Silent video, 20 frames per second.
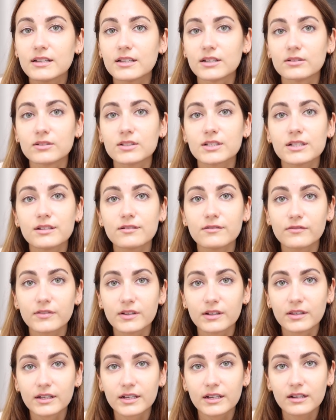guilty
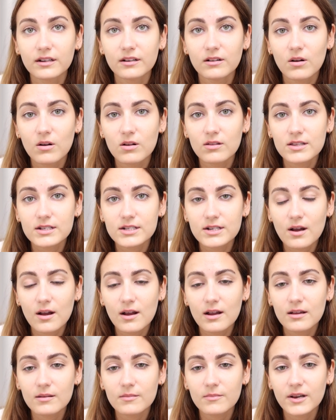feeling all the
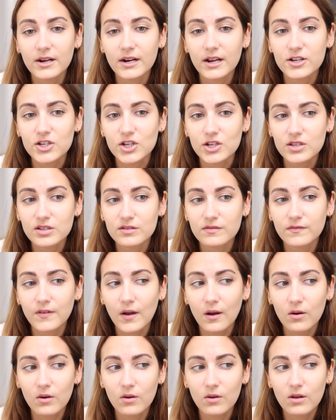time, and I just
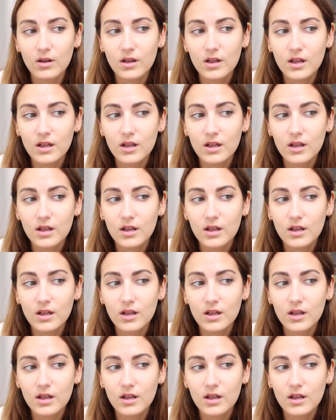felt